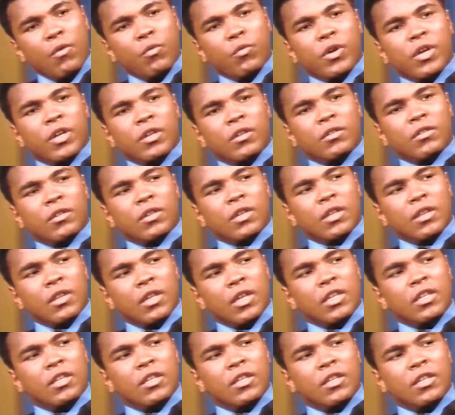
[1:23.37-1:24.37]
I went,
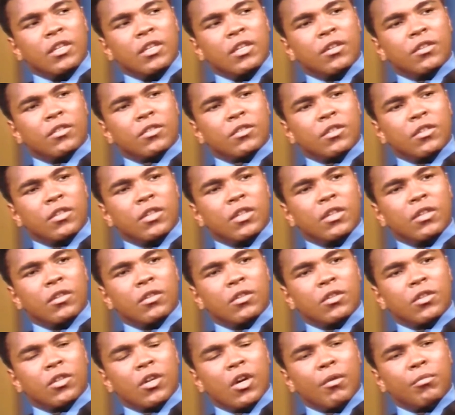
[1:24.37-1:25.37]
and they did listen,
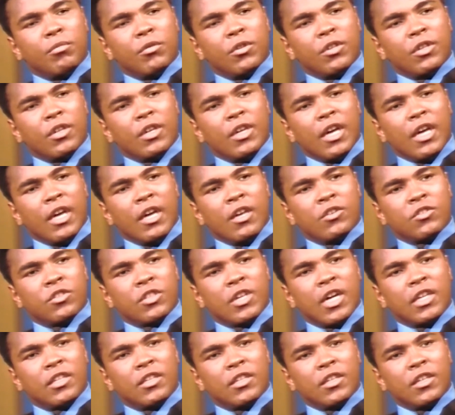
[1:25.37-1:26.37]
and a couple of the
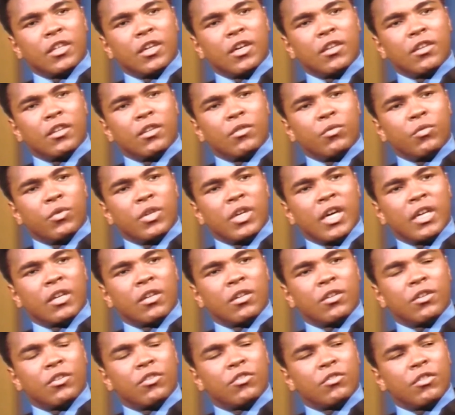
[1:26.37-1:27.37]
gangs got together, and we had
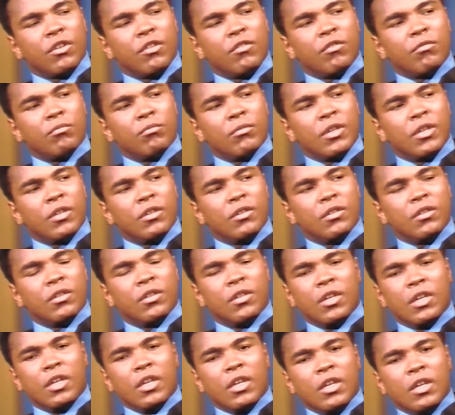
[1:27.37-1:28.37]
a little secret meeting,
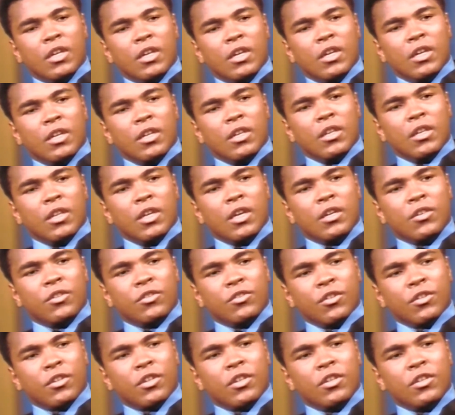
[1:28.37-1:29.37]
and they
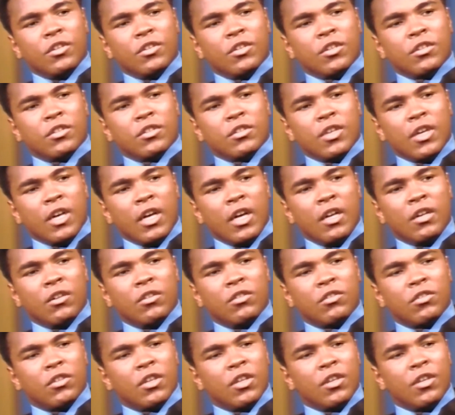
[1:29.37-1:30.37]
shook each other's hand
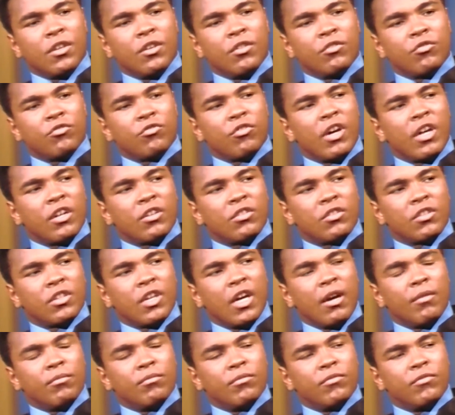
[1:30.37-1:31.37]
and said they're going to try to
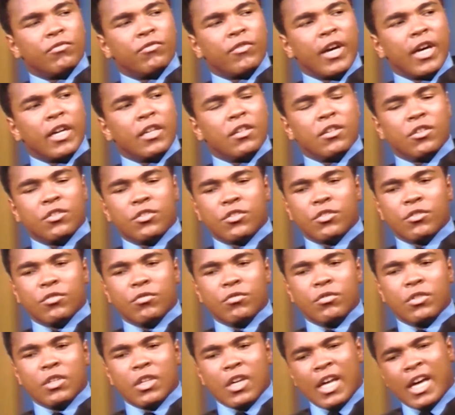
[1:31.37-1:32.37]
stop fighting and
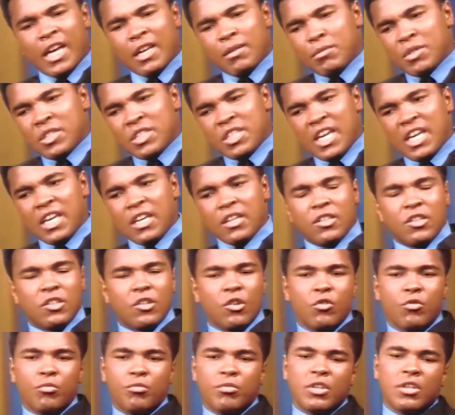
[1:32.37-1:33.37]
shooting. A lot of them are taking
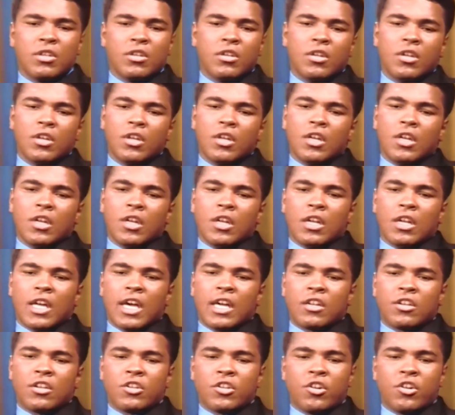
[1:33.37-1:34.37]
dope, and a
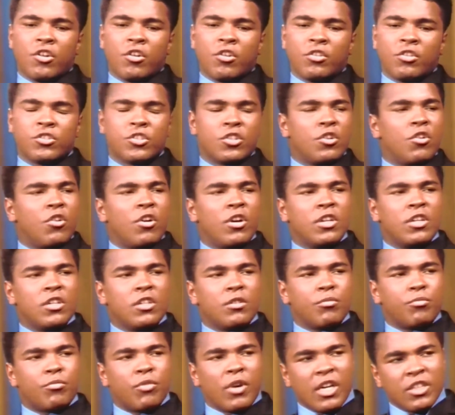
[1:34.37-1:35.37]
lot of the girls are going
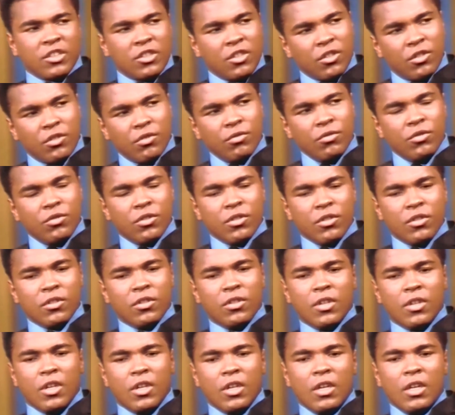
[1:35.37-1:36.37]
into prostitution,
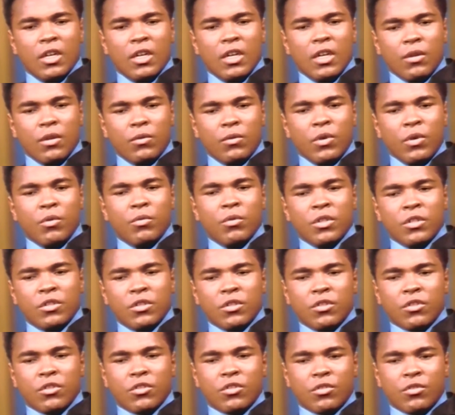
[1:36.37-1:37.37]
and we
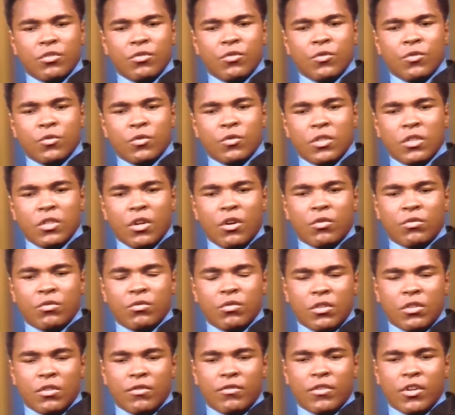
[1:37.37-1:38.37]
went to the schools, we
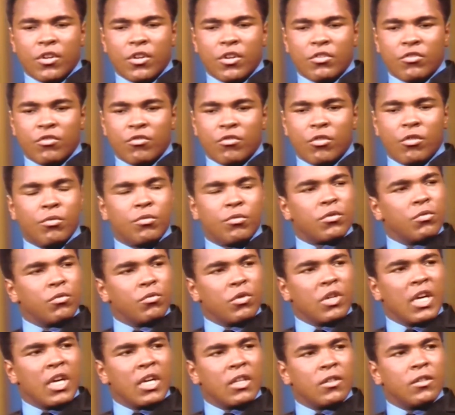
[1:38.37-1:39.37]
talked with the various groups,
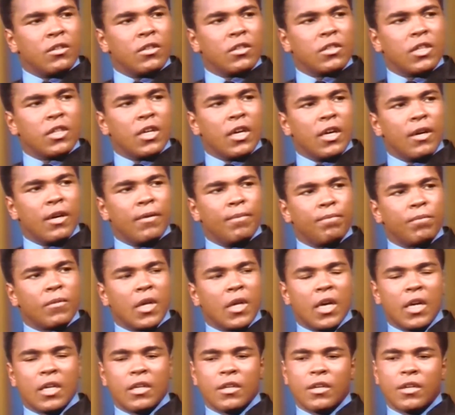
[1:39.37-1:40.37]
and we had a good time.
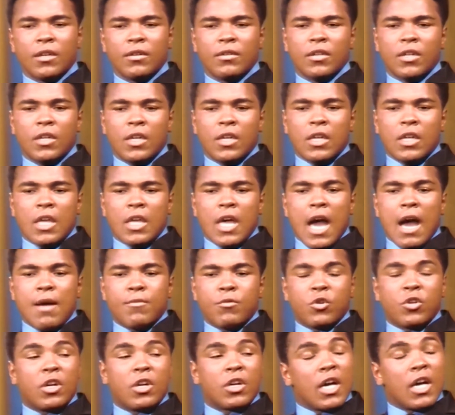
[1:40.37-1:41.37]
And uh, yeah.
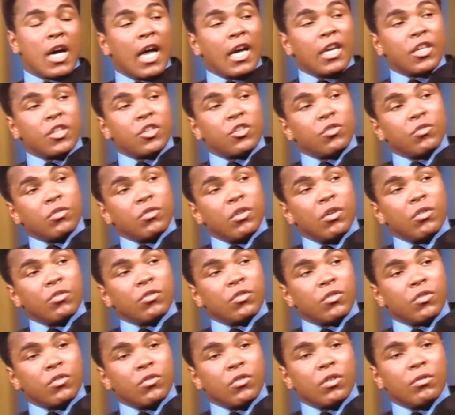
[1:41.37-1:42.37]
I'm on a college tour
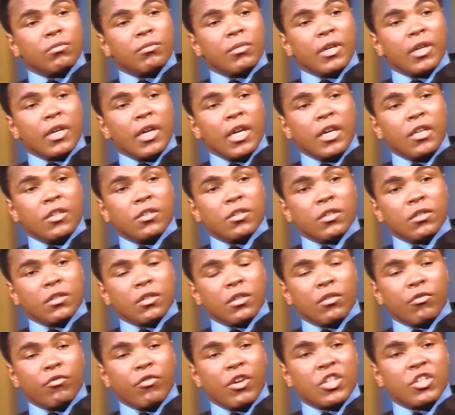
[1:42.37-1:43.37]
also, and my
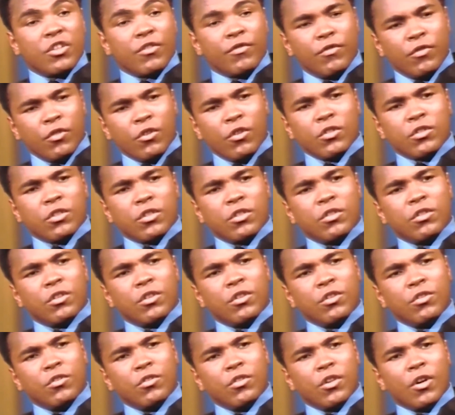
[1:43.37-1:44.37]
agent, uh, Richard Fulton
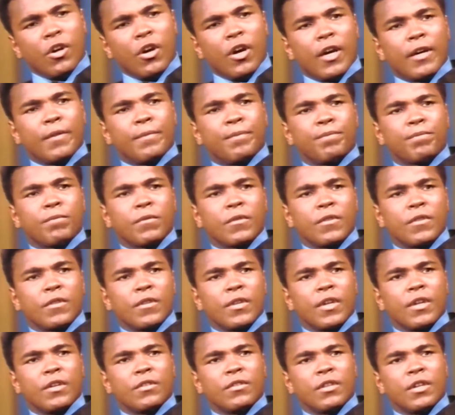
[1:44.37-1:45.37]
here in New York,
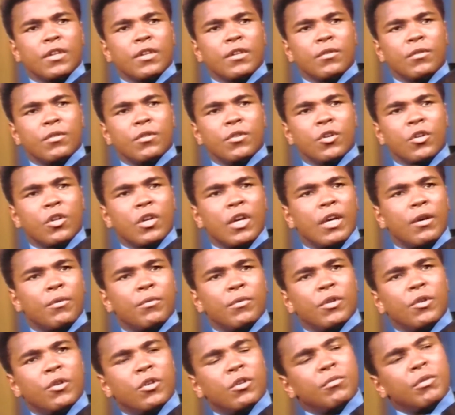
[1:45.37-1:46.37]
says that look
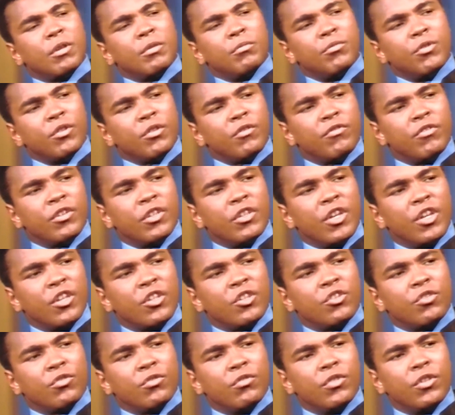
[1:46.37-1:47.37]
like we're going to be booked for
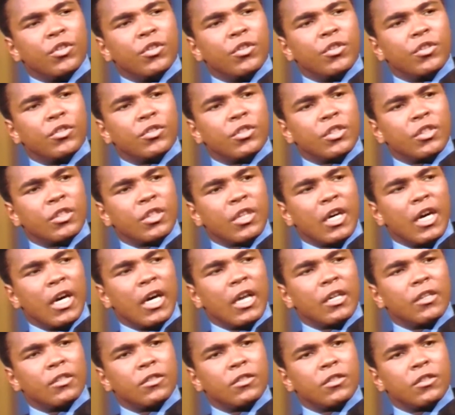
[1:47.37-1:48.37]
another two years in the
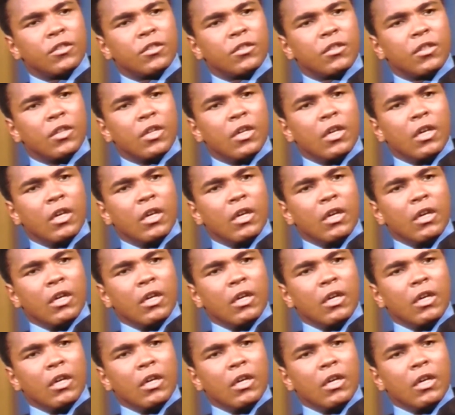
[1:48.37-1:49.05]
colleges.